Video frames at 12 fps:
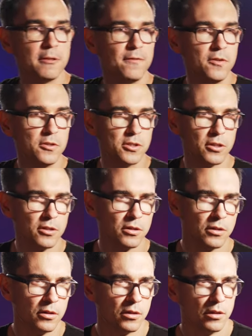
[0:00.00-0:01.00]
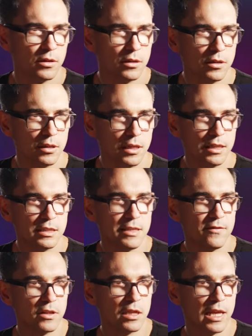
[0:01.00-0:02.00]
diffuser, it's
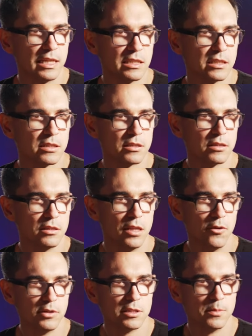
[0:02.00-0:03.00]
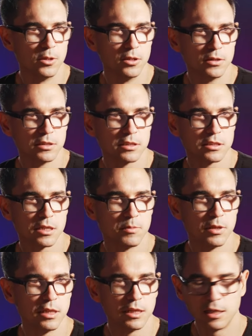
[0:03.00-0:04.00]
even less noticeable. It's
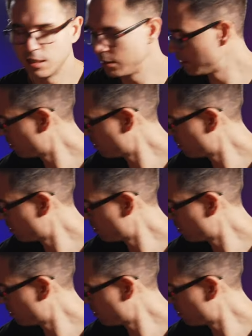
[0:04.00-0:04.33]
completely gone.